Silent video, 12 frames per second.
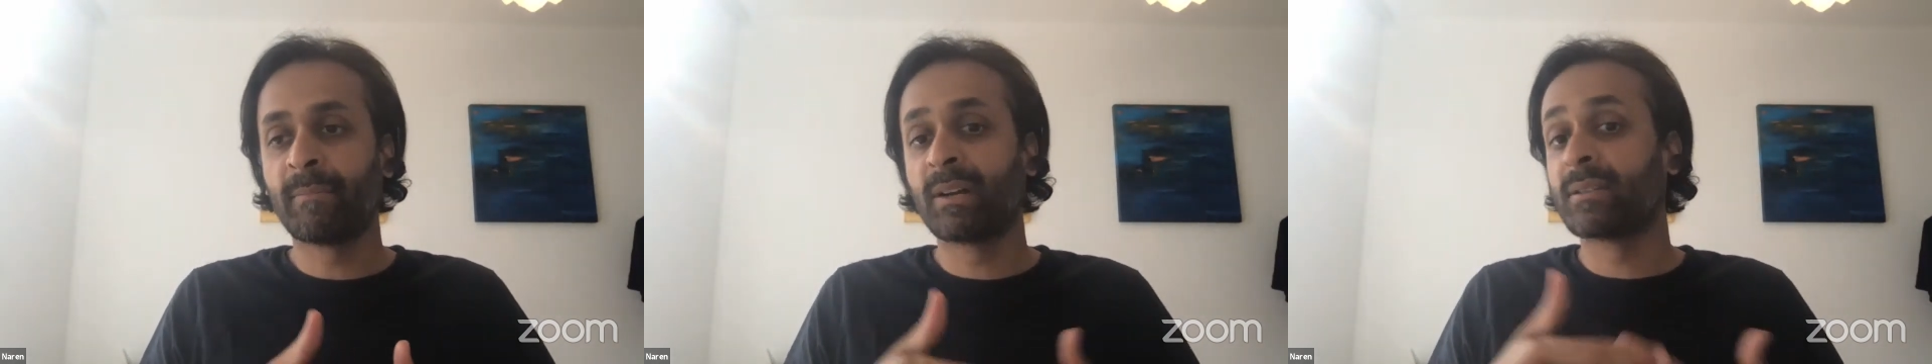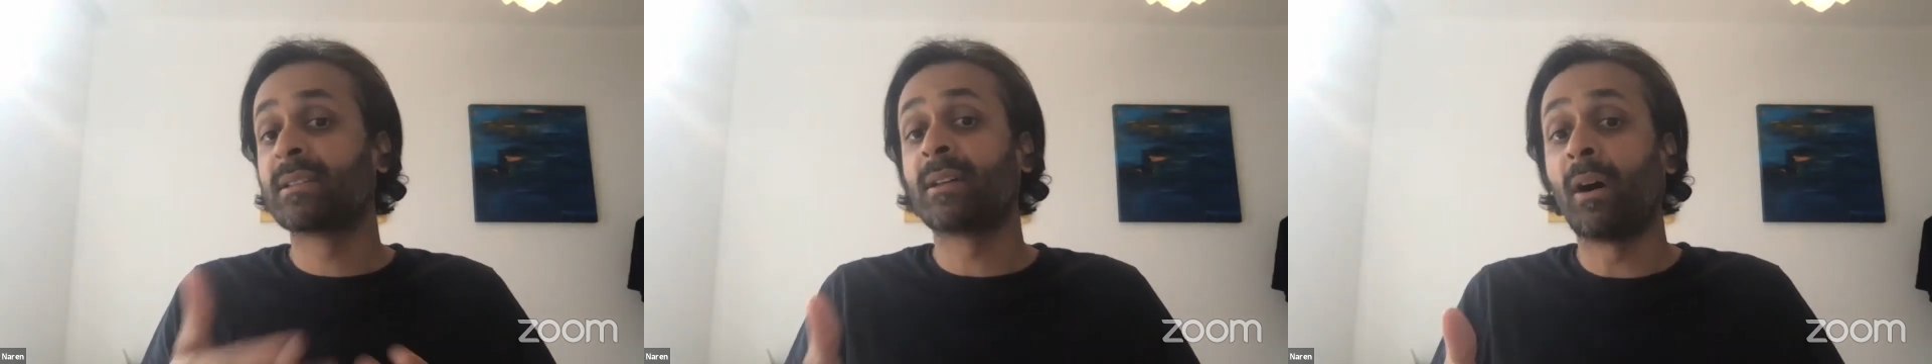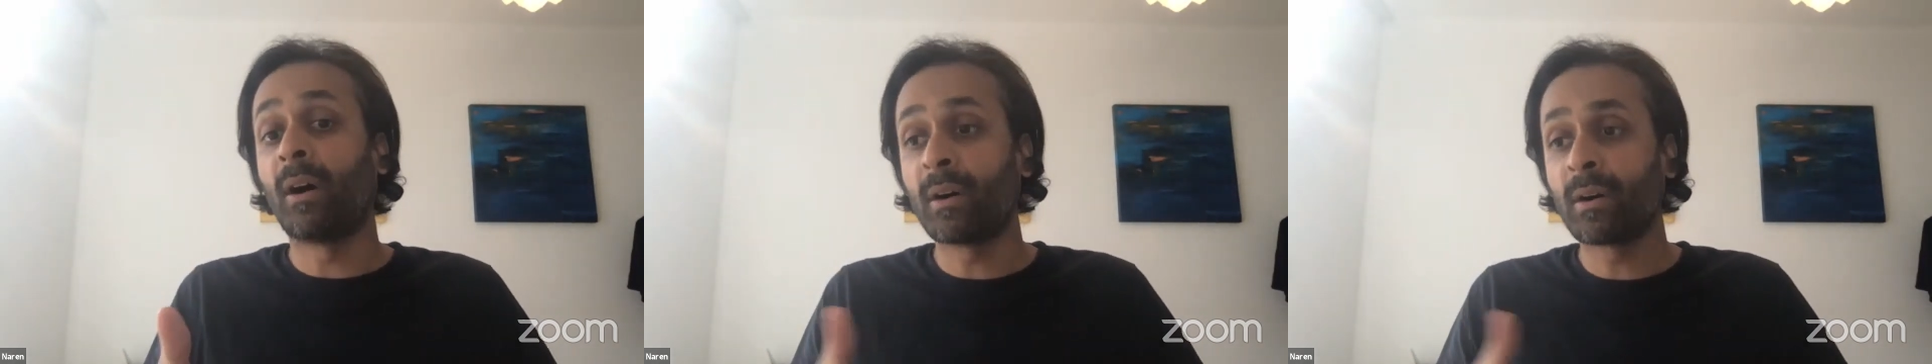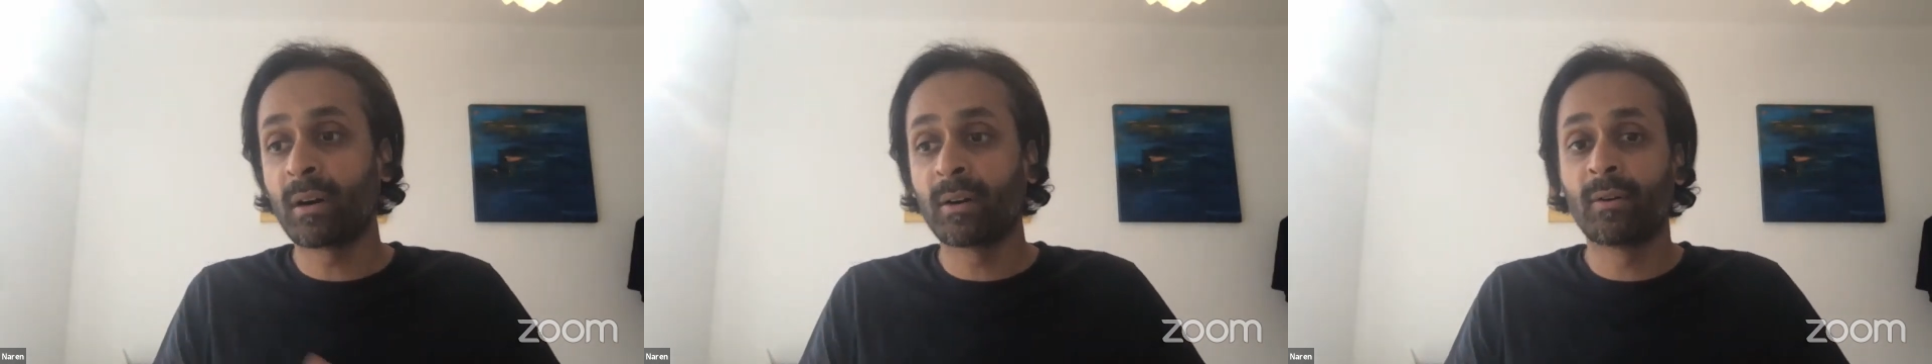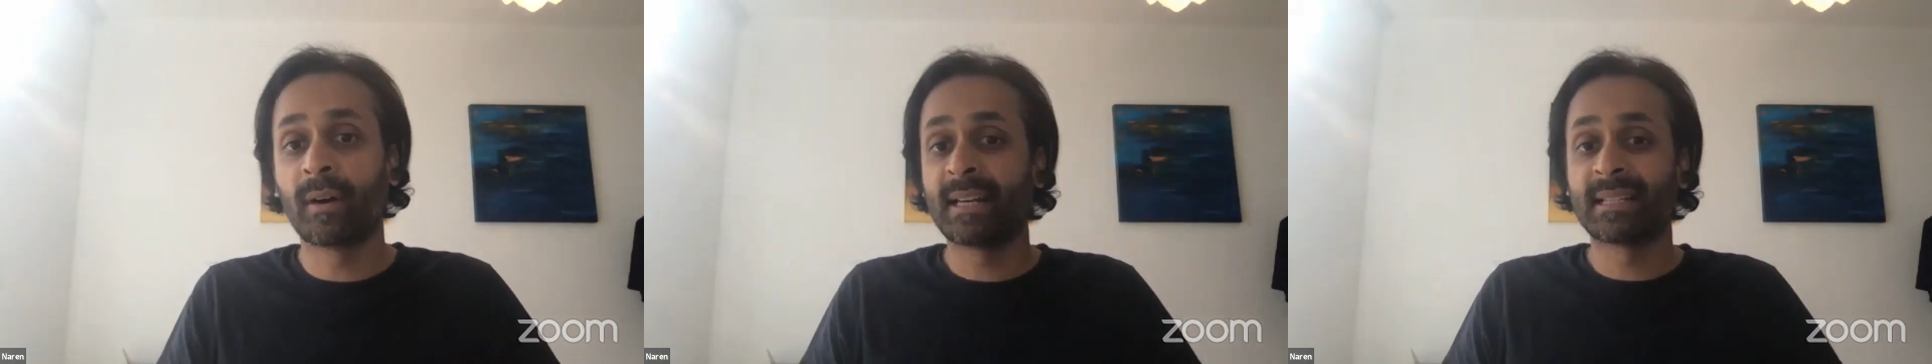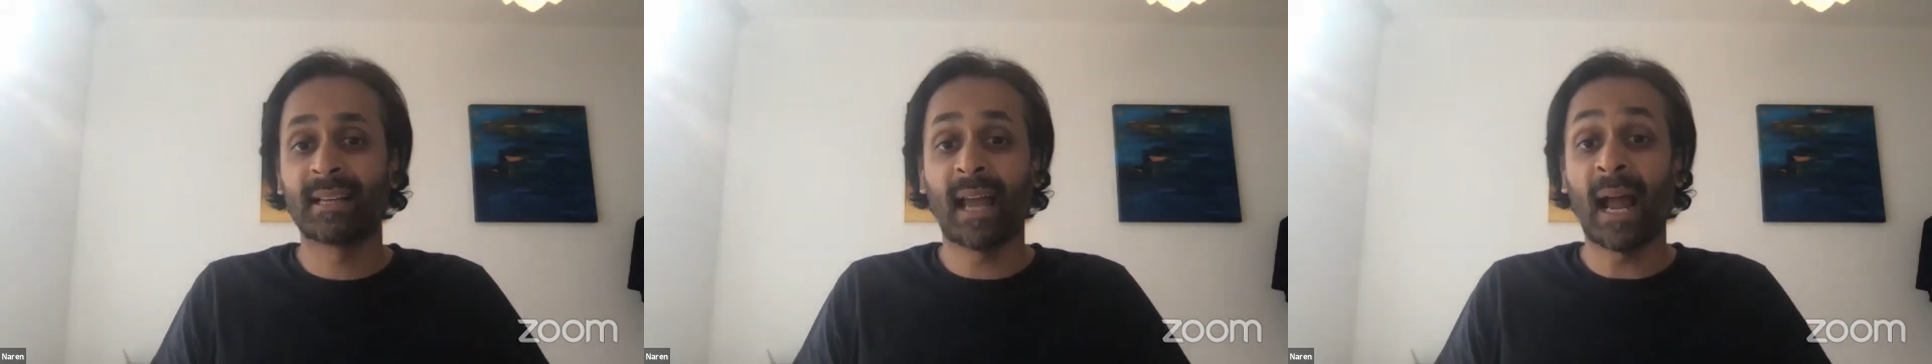because it's harder to
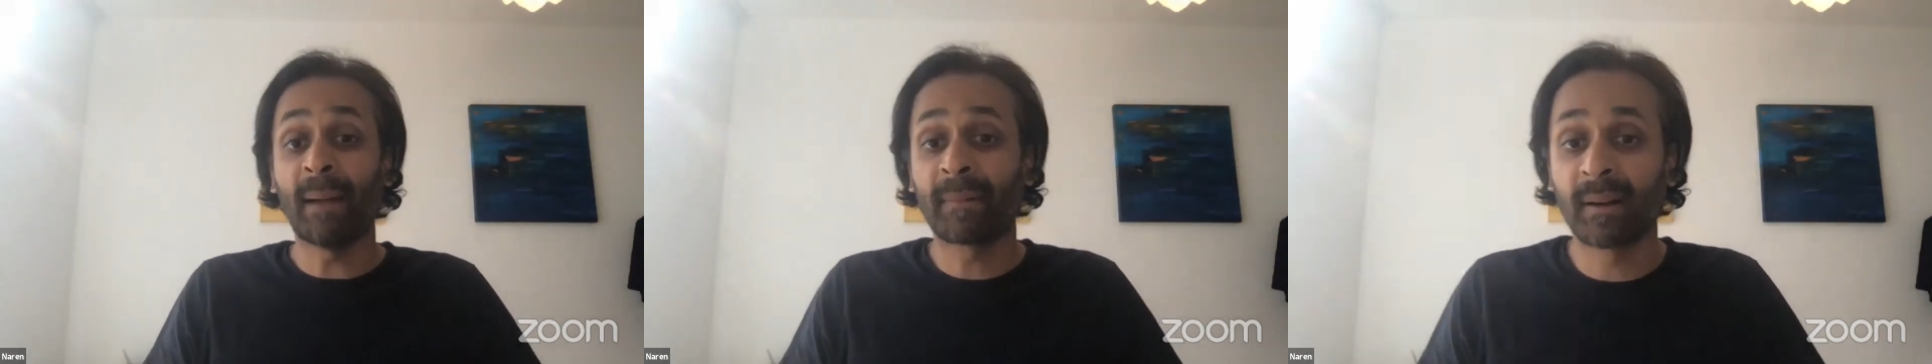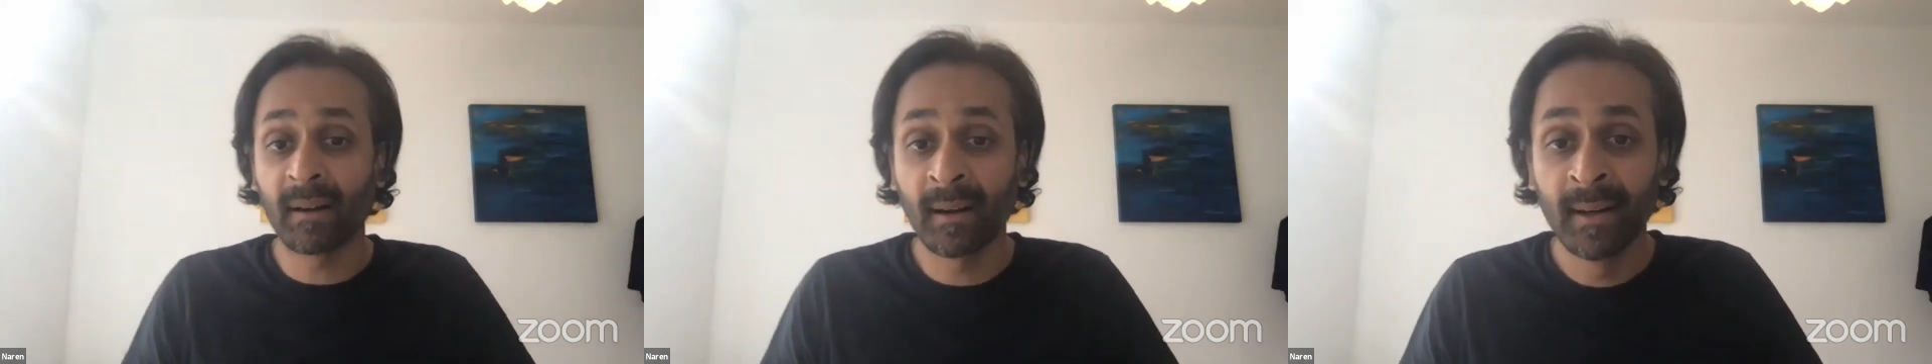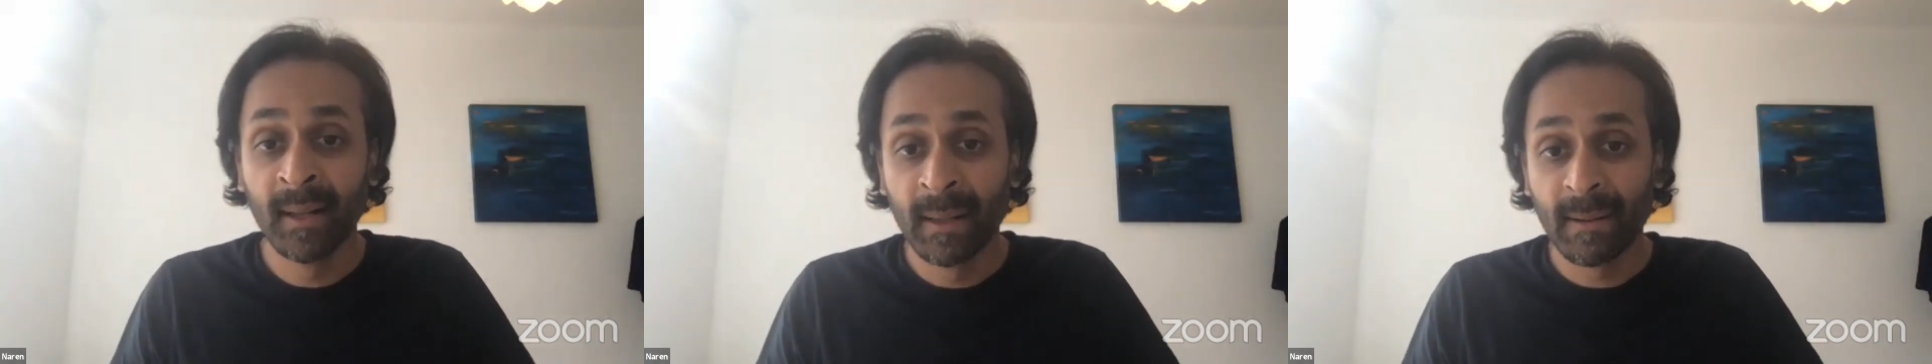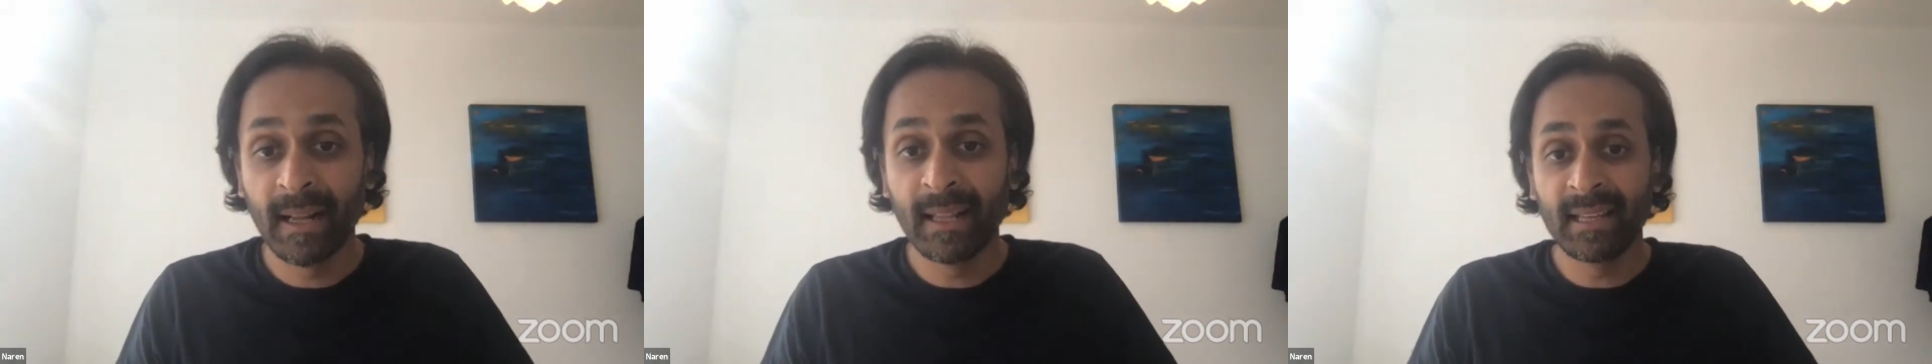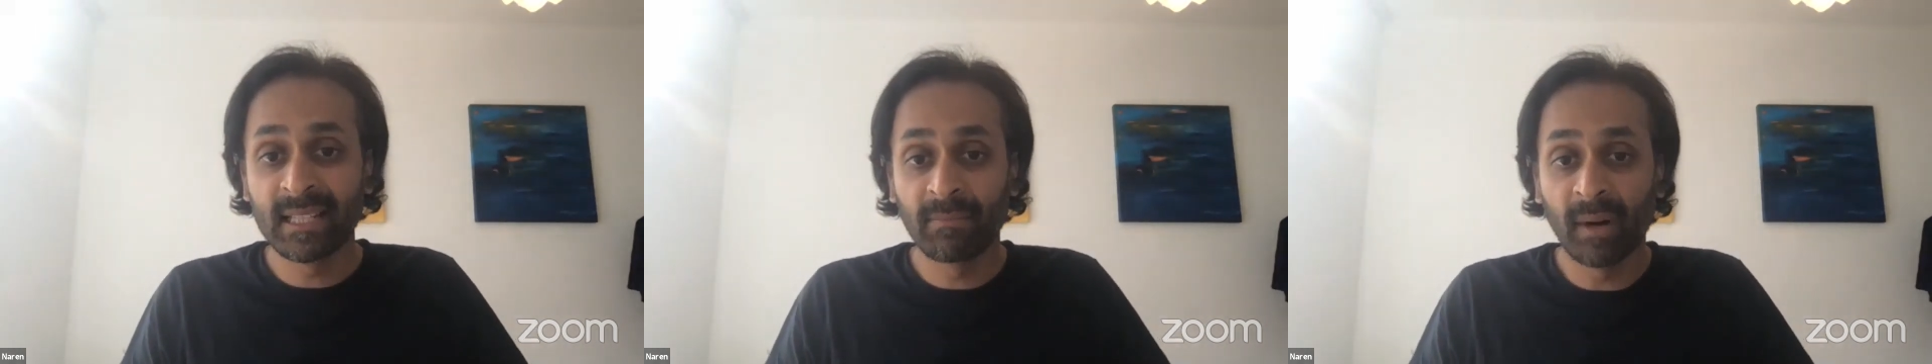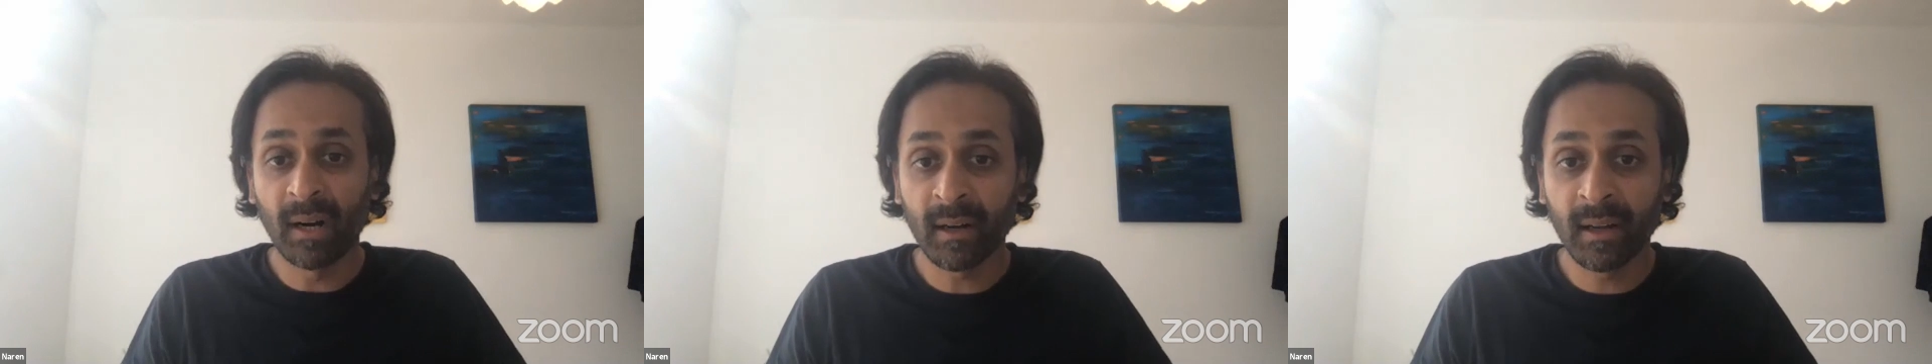raise capital in these
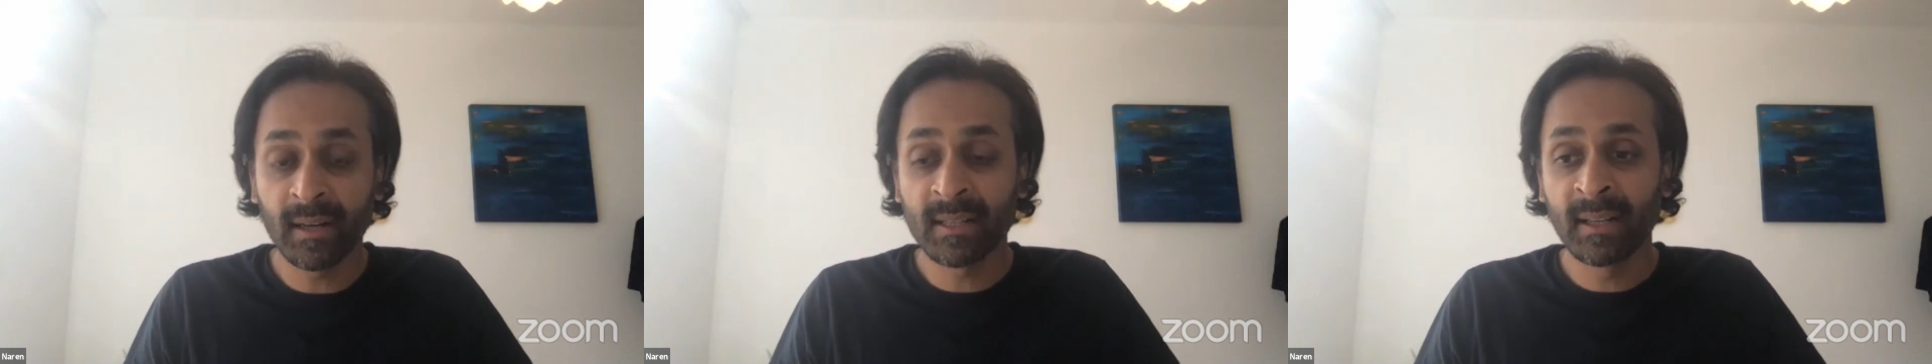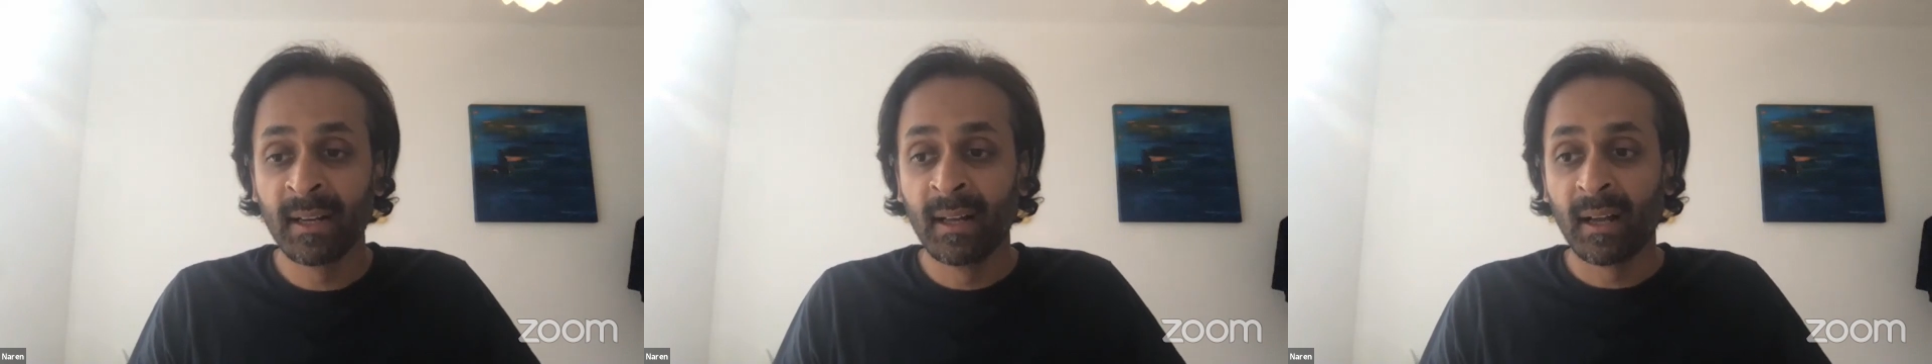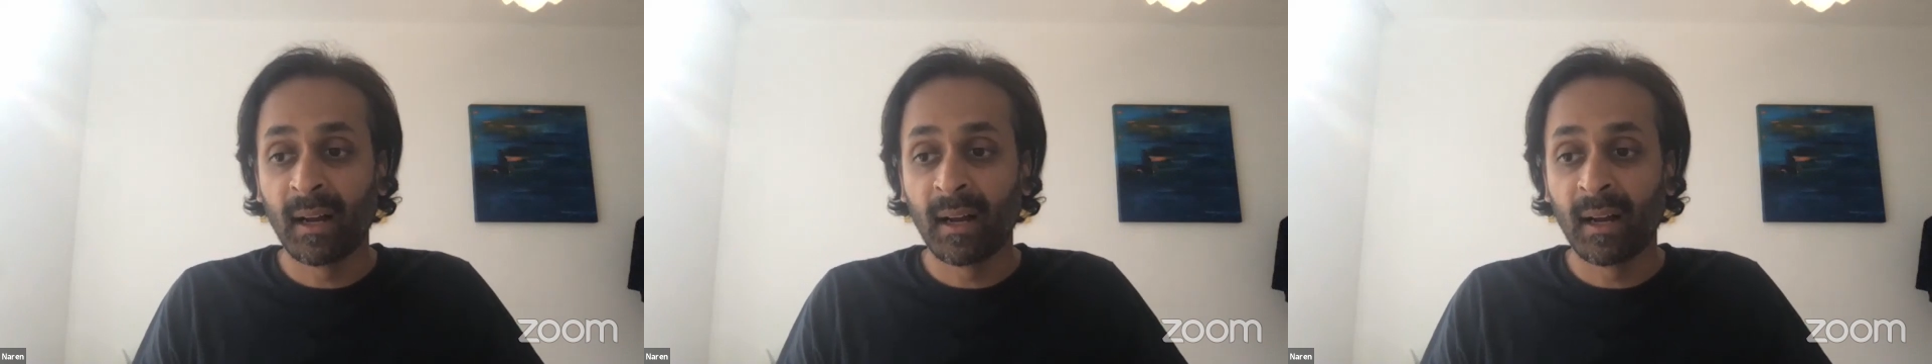markets.